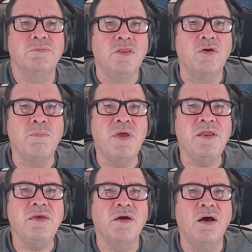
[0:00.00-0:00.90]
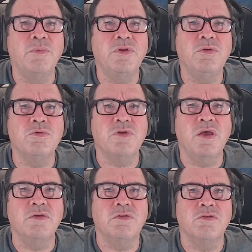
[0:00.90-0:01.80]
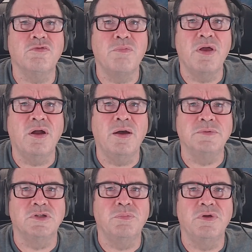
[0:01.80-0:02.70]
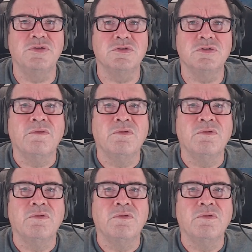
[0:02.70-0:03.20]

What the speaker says: There are many common use cases for meta-object pages.